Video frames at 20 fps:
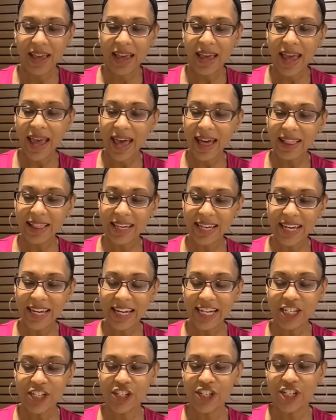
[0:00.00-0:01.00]
Ellie
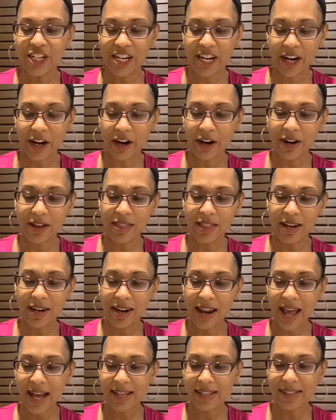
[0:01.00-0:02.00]
Engineer, The
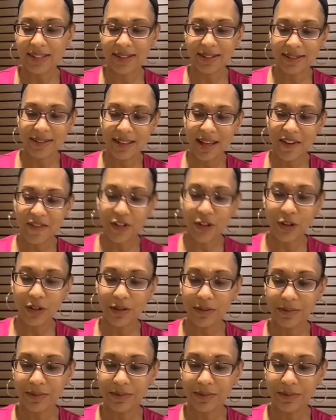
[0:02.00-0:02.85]
Next Level.